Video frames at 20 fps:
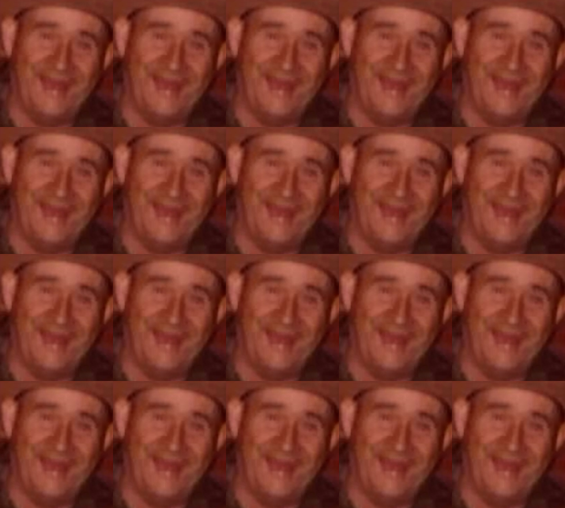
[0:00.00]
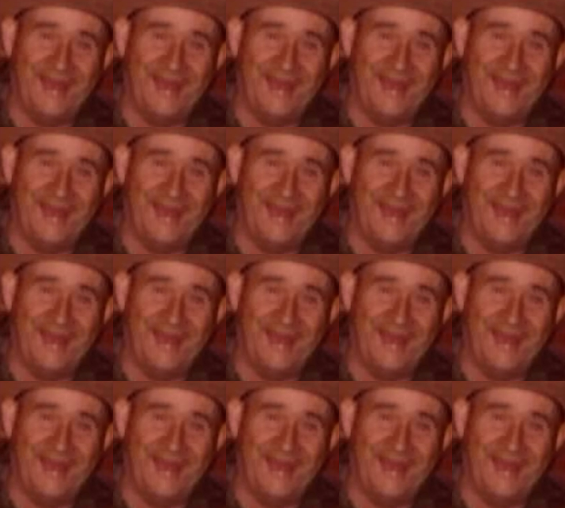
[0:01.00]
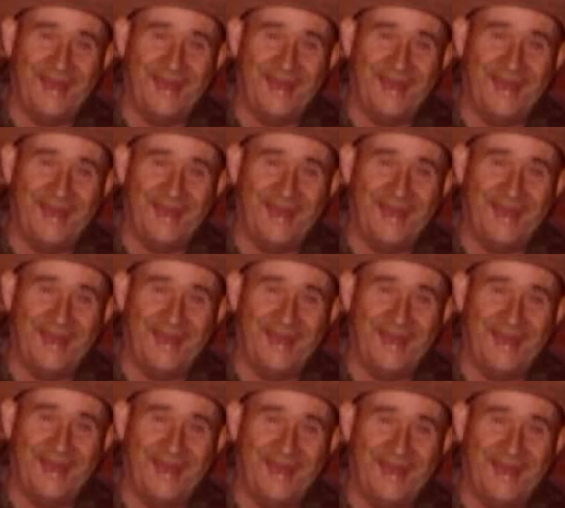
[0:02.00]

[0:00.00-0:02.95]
[no speech]